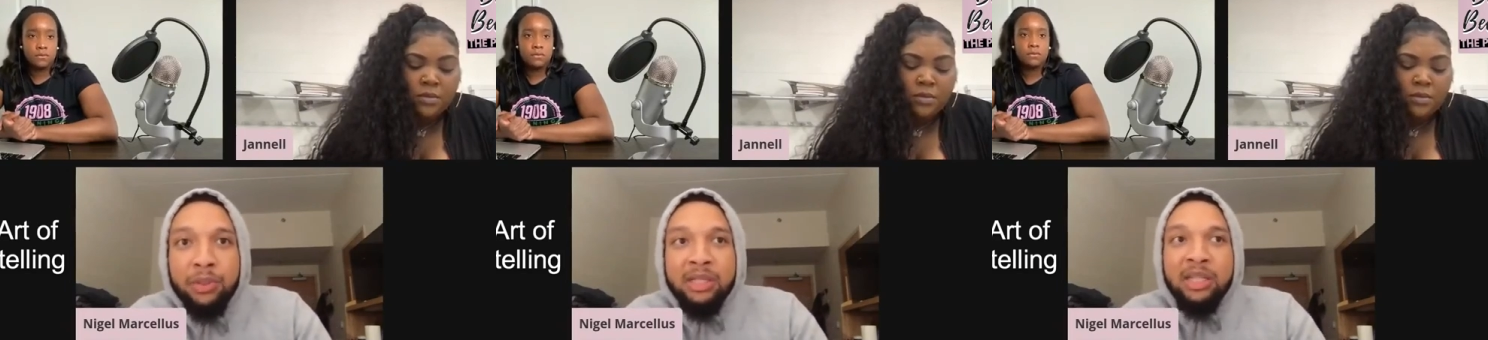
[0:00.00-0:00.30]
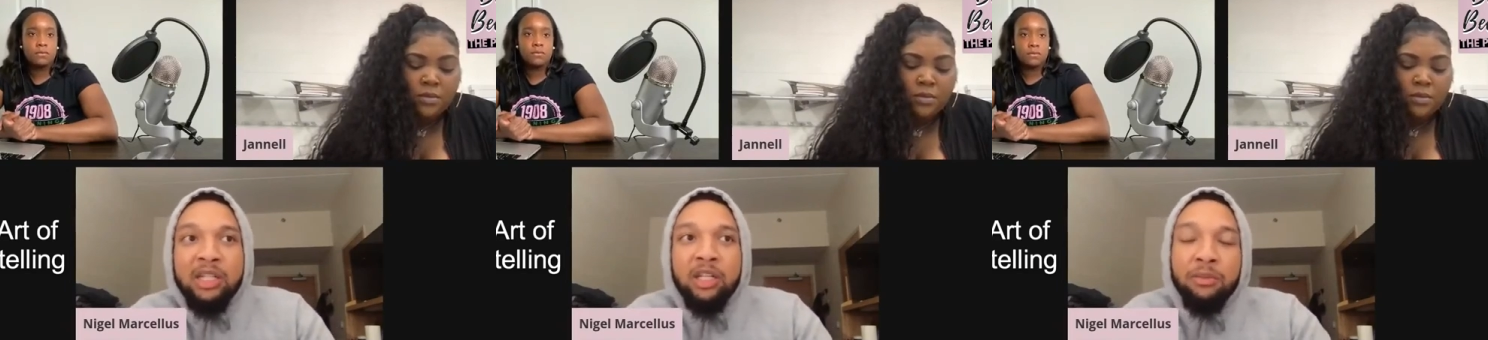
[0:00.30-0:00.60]

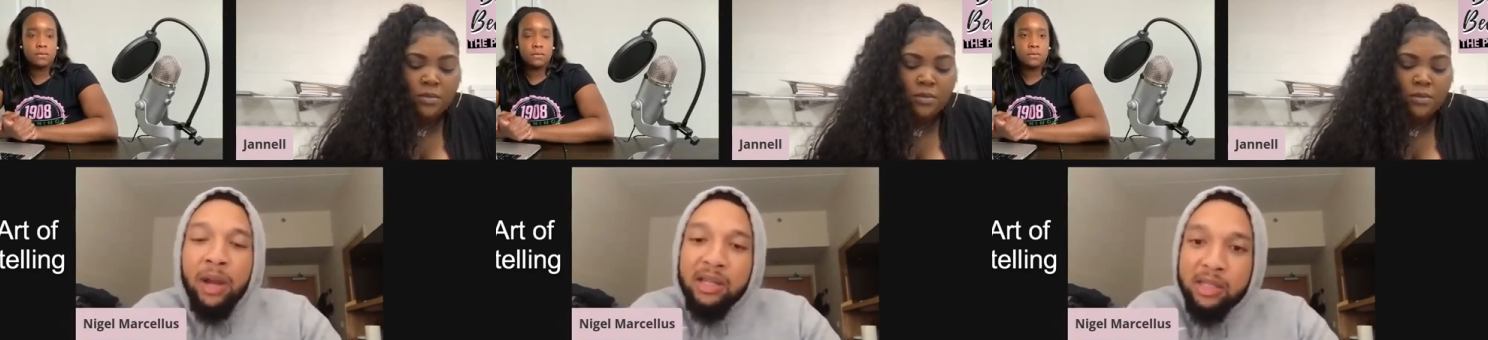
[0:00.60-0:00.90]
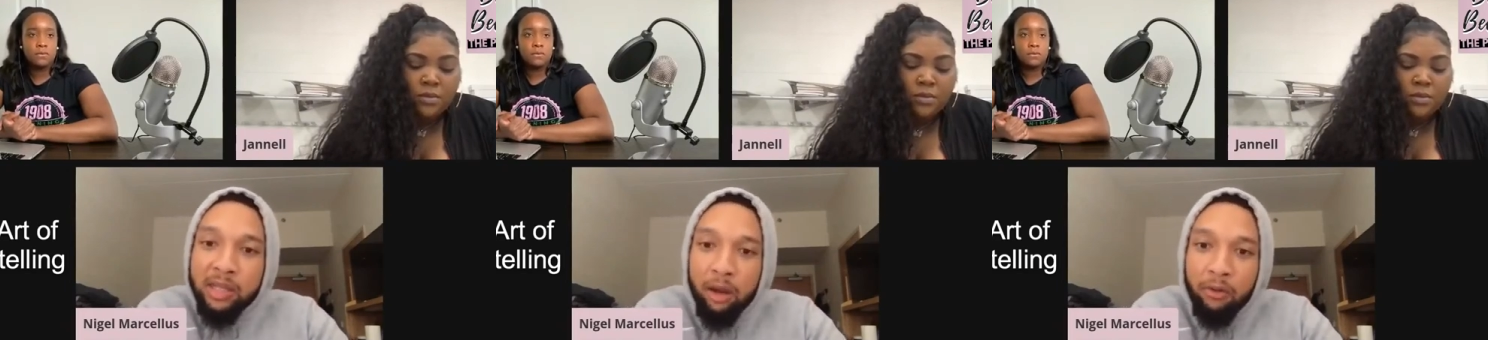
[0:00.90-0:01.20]
Speaker 1: positioned
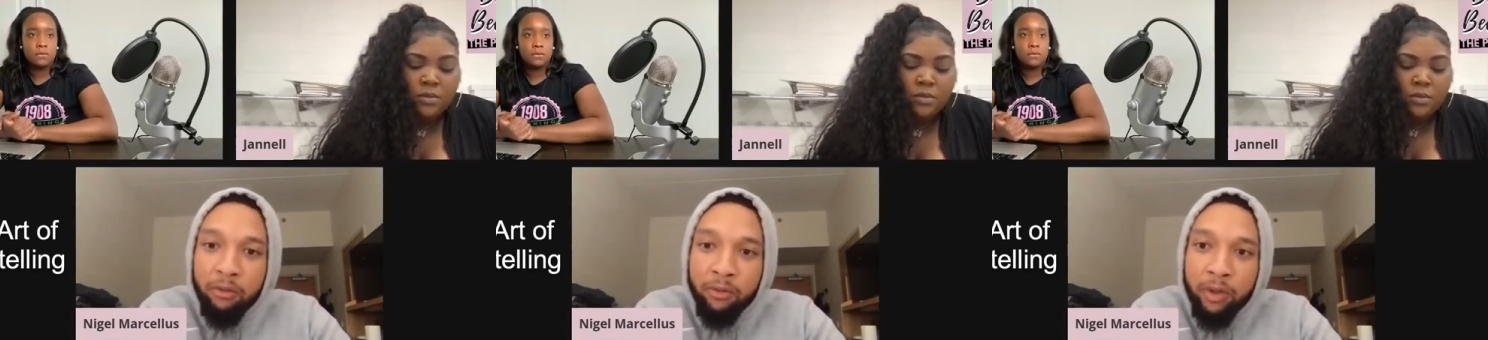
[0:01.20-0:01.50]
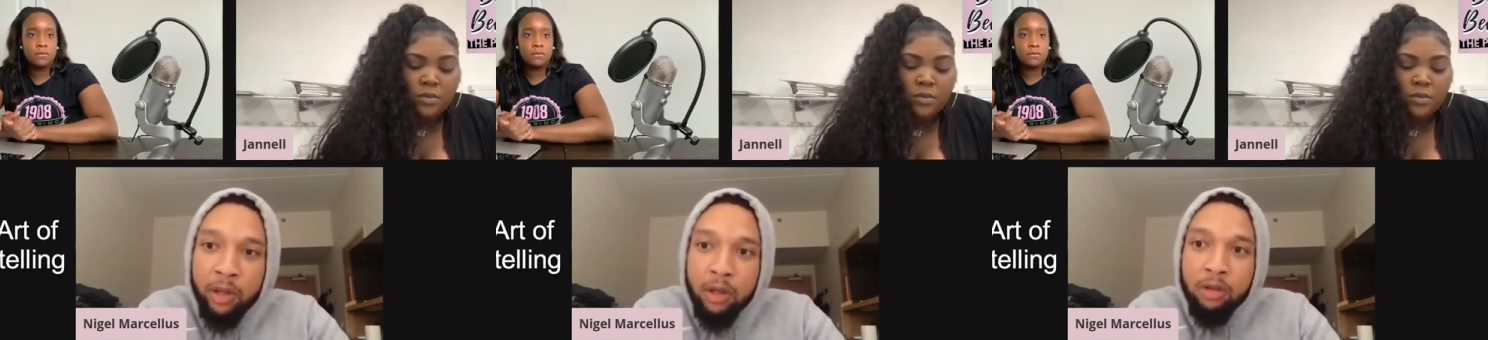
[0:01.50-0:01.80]
myself
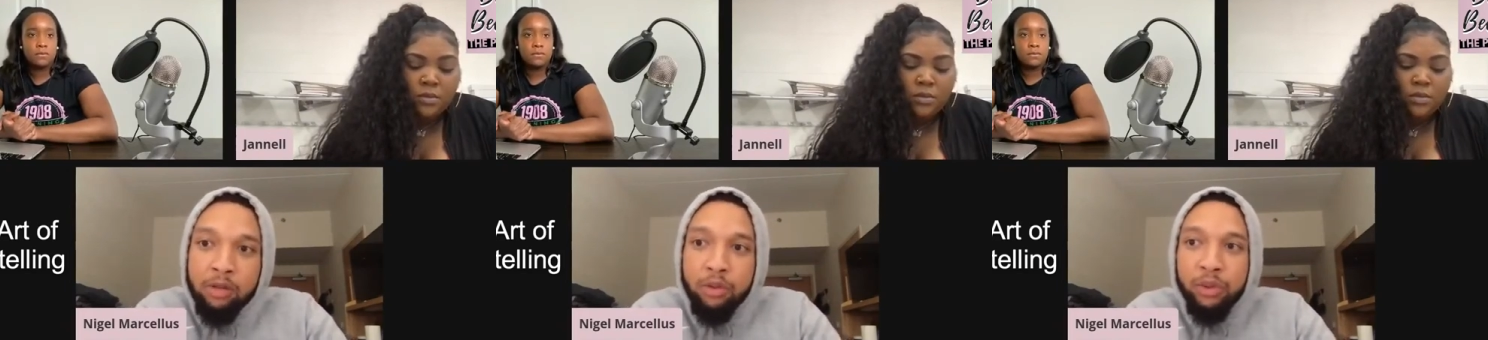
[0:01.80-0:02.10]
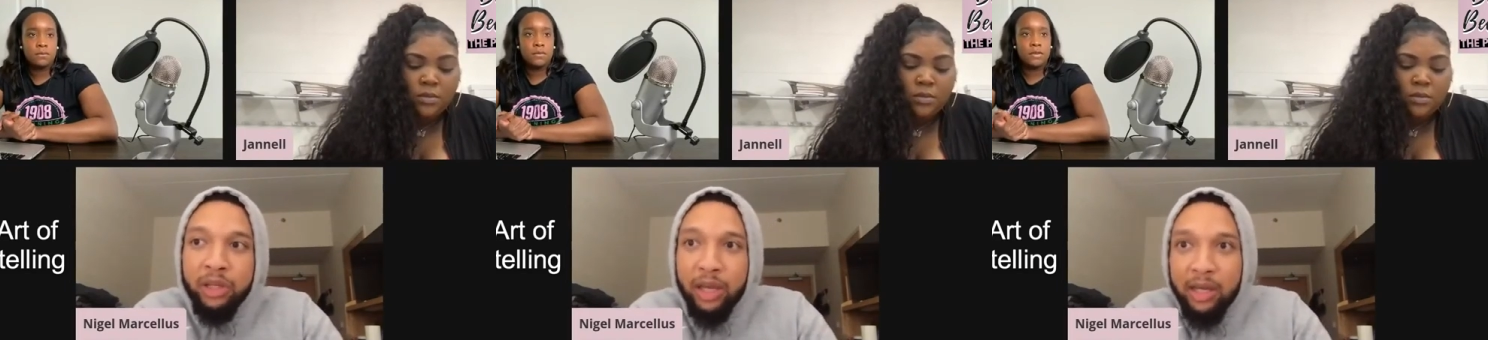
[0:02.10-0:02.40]

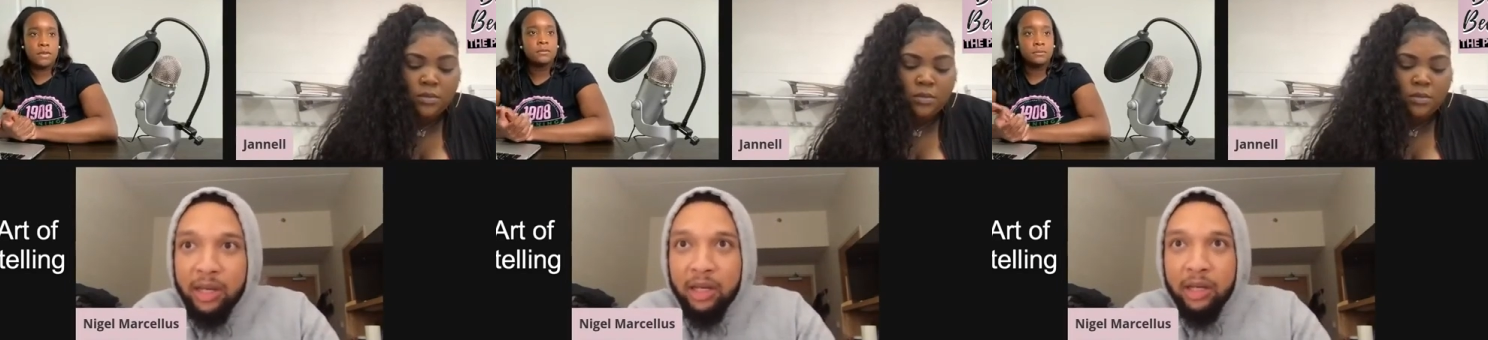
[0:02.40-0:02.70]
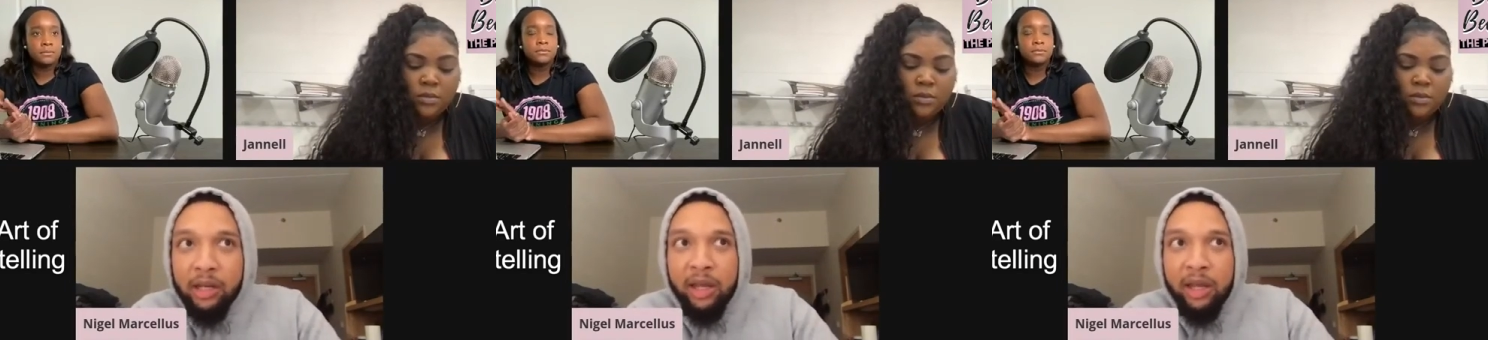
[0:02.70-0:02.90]
to get